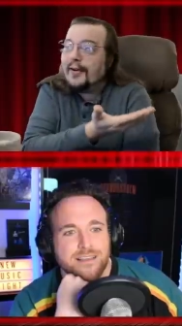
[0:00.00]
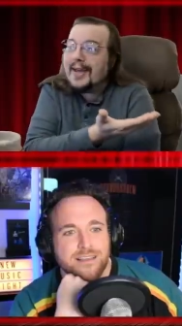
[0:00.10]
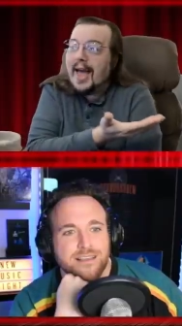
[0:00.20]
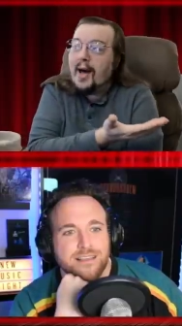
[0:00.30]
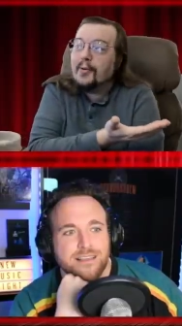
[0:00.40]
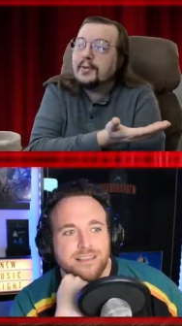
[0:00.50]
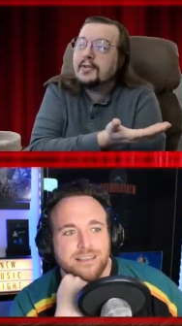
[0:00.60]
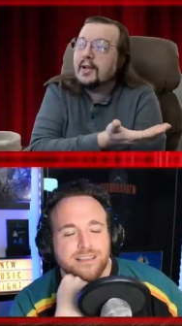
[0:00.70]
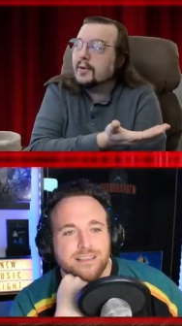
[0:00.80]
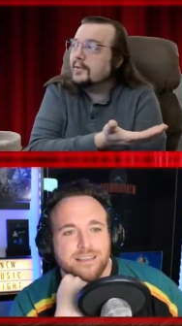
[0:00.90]
Speaker 1: Get the fuck
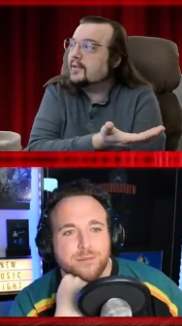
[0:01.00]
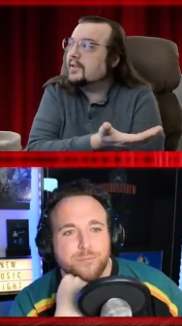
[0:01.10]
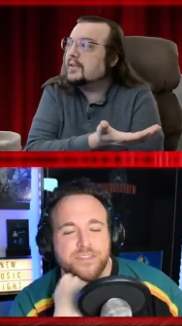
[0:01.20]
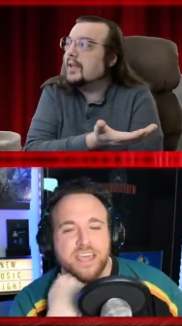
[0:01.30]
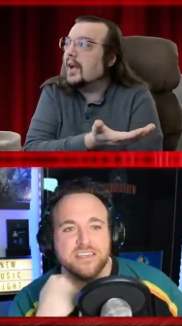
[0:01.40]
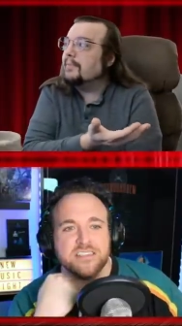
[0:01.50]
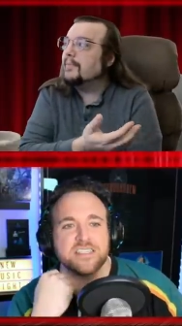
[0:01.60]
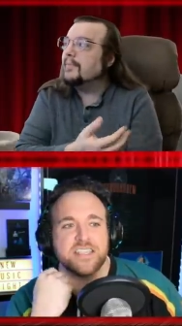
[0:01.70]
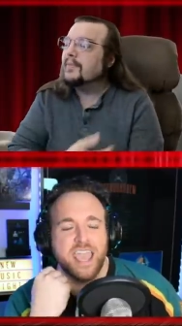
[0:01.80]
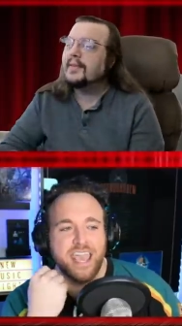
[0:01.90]
out. Don't. But
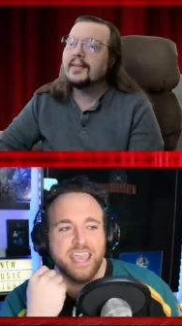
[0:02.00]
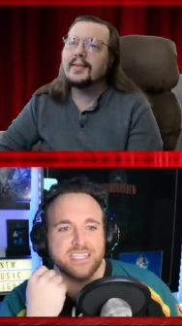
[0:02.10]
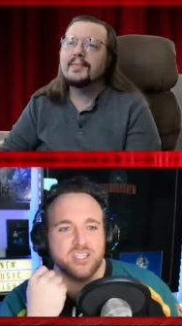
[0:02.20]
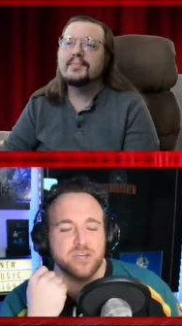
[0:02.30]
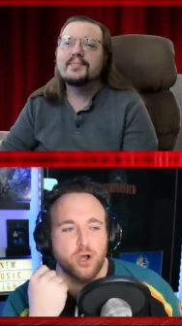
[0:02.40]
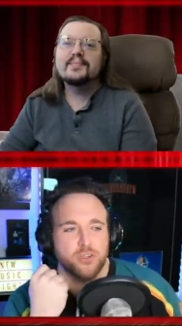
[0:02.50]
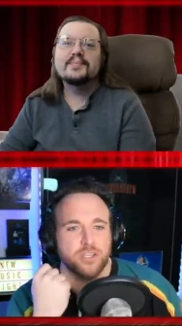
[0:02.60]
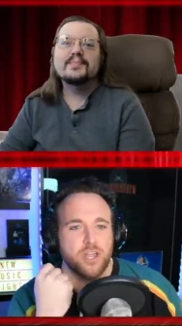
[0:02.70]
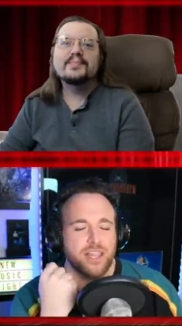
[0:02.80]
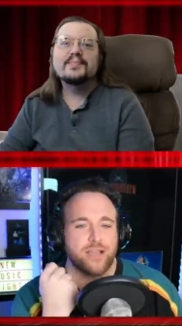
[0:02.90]
then he stayed
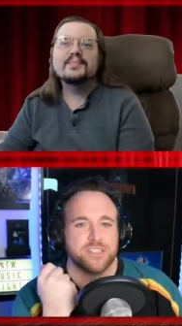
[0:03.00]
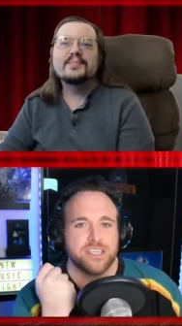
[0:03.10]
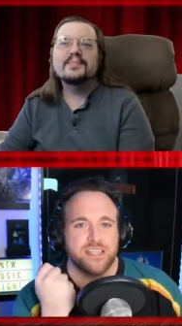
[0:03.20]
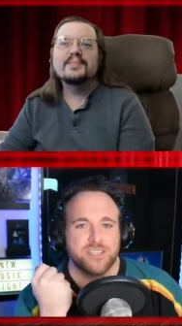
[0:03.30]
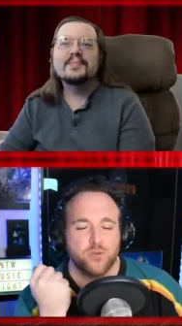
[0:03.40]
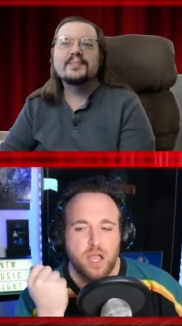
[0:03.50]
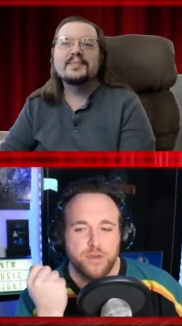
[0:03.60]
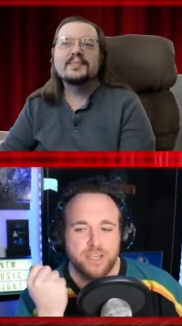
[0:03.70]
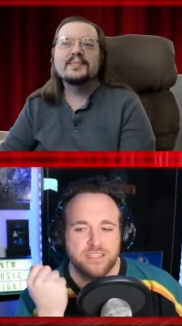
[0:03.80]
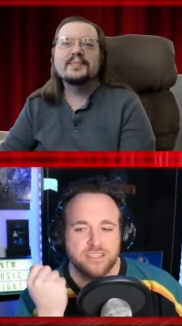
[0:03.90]
to mow the lawn. Like, was it like
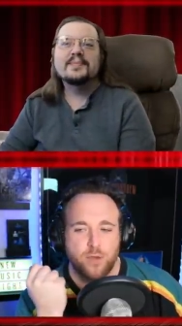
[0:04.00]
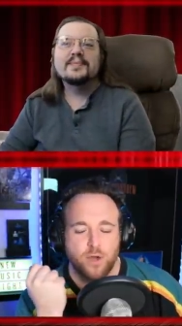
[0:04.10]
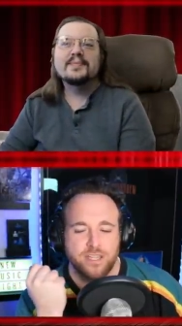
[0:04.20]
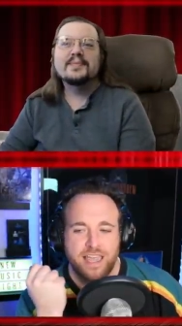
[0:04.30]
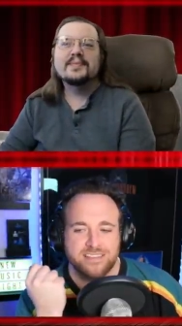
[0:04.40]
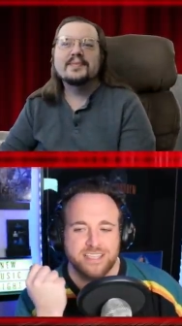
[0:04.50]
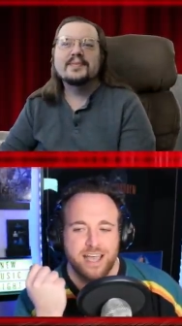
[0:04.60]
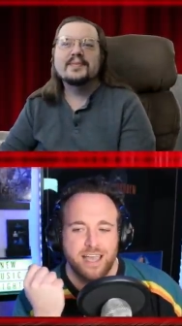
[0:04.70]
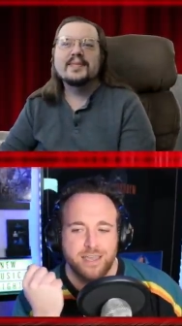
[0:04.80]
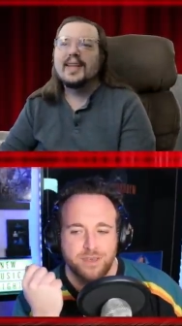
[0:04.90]
to rub it in? It's like one
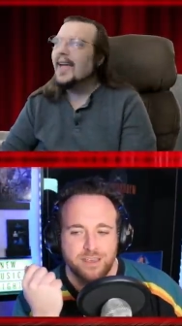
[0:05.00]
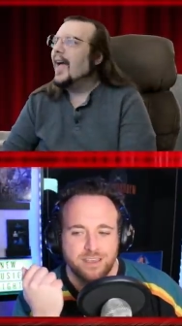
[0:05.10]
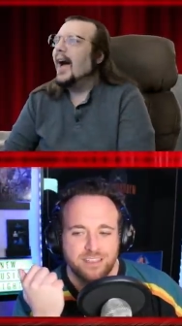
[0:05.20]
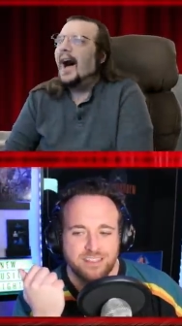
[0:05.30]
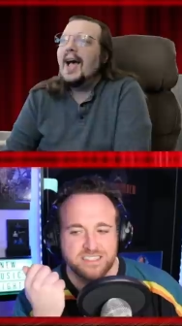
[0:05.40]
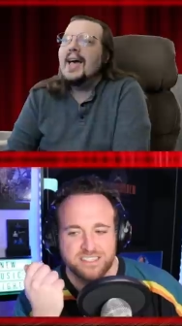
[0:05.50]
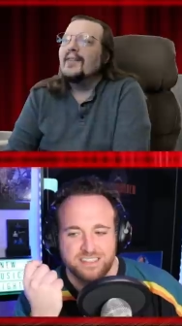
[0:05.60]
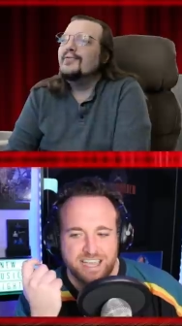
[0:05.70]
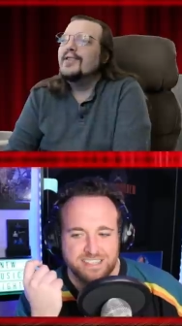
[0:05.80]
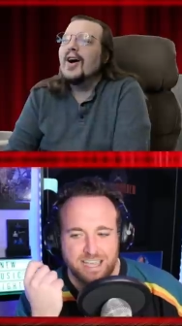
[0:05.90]
last time.
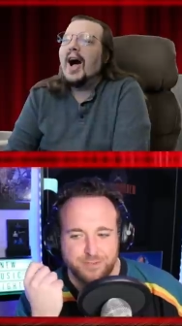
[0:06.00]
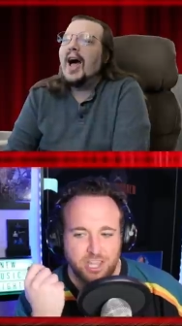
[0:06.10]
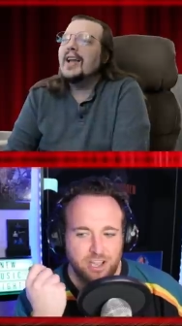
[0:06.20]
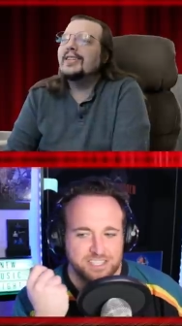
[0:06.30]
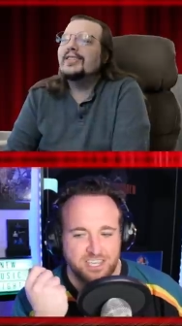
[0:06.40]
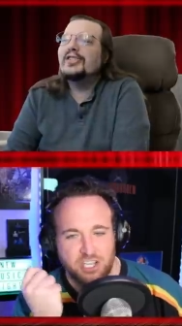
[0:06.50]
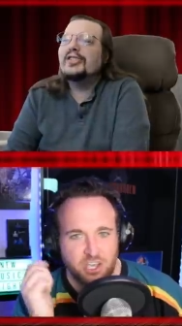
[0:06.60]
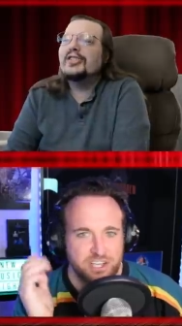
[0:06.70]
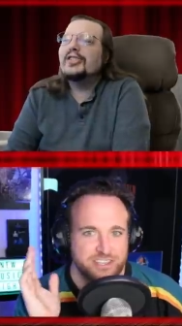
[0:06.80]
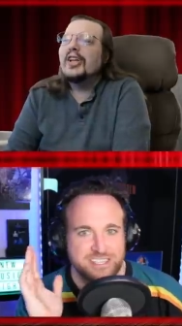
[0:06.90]
Speaker 2: This I is the last no, time your I,
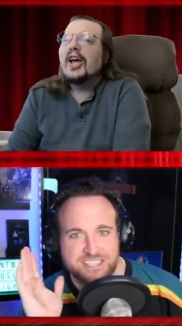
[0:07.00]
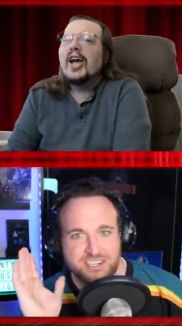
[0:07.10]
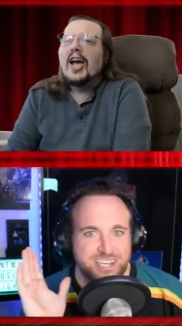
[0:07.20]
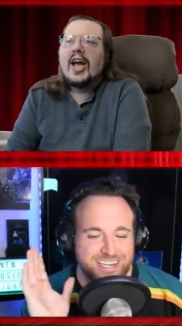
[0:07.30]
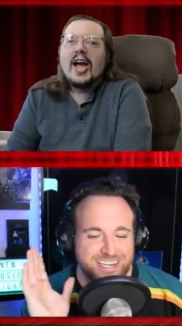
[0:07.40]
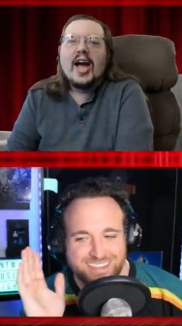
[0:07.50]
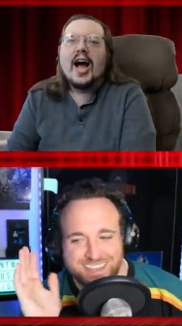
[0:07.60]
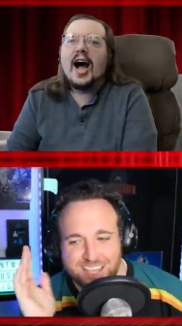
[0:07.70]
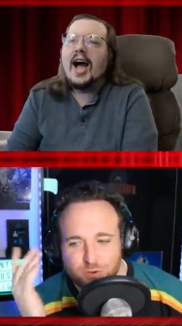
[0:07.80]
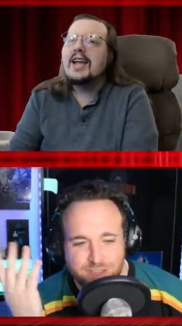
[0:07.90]
lawn's going to look this
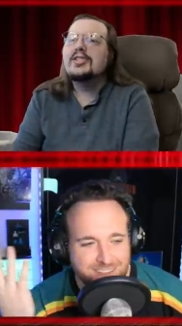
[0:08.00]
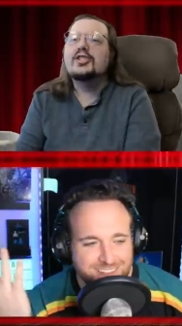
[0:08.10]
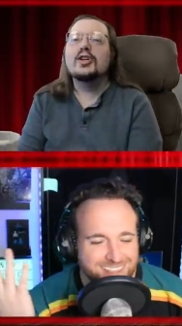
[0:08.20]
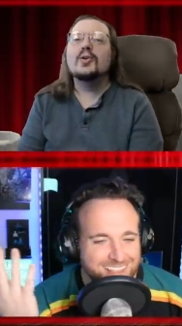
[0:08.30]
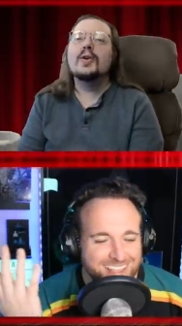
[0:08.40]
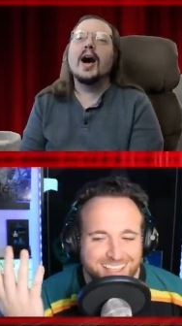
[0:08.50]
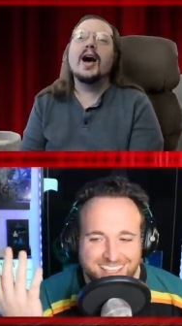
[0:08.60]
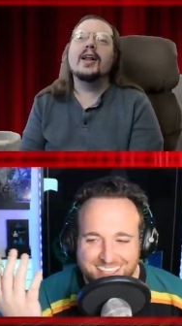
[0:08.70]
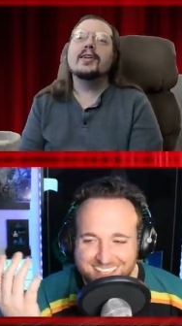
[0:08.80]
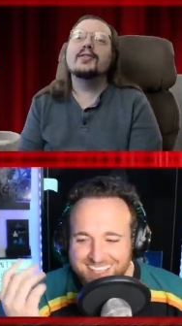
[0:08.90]
good. I what?
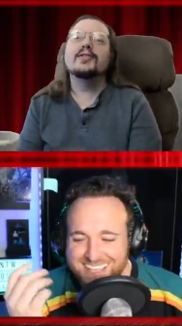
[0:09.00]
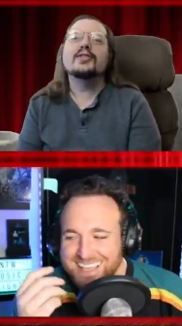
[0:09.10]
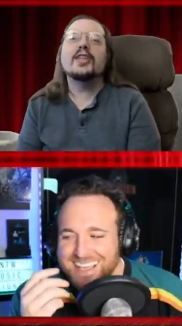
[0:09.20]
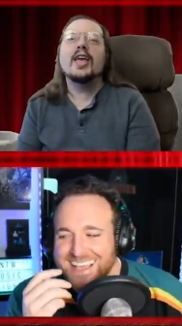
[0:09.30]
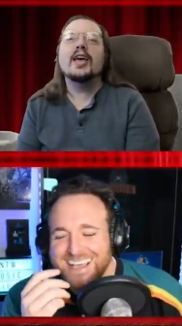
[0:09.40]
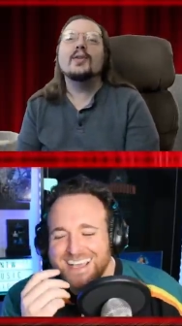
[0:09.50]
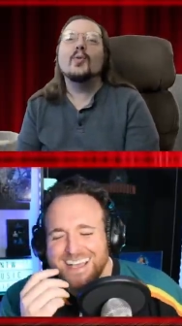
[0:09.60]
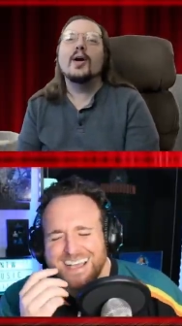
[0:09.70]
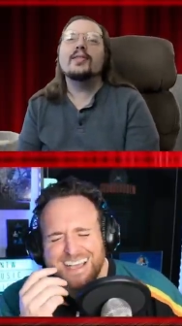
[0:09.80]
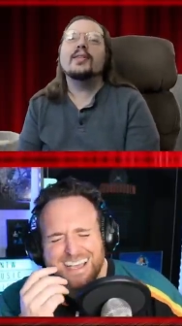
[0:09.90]
do not
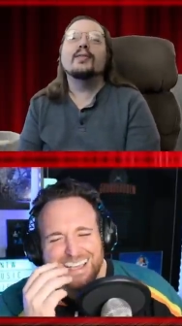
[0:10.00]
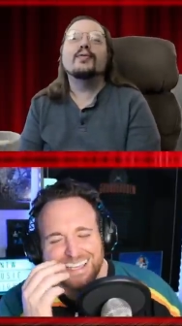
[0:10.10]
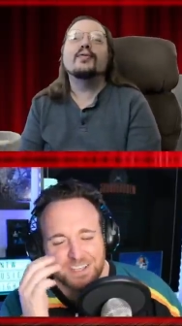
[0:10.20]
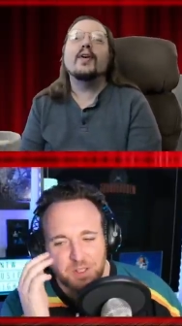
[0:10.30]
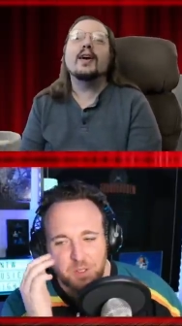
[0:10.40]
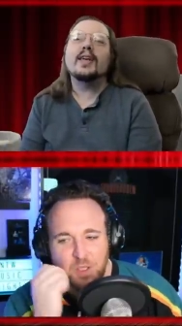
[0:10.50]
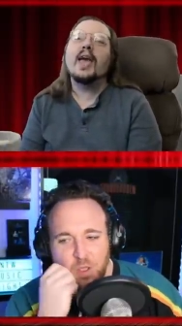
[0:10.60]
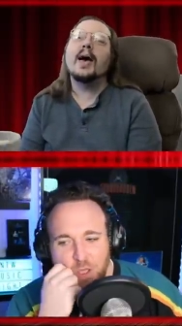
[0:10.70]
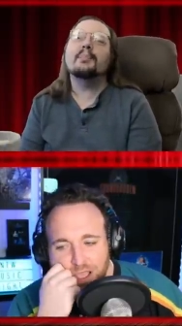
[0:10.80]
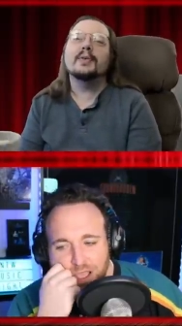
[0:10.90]
understand what the
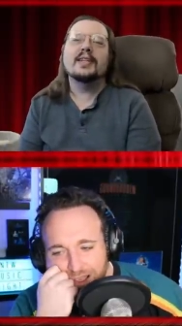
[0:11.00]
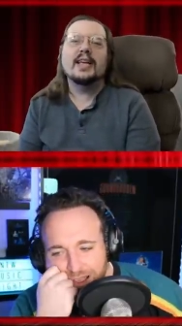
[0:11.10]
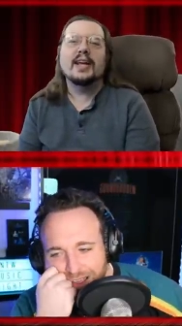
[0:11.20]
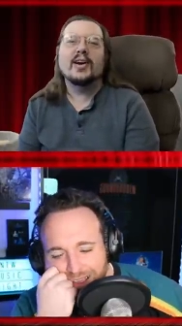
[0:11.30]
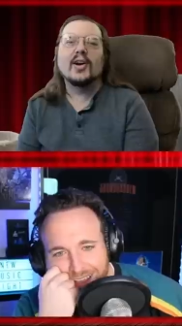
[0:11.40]
fuck happened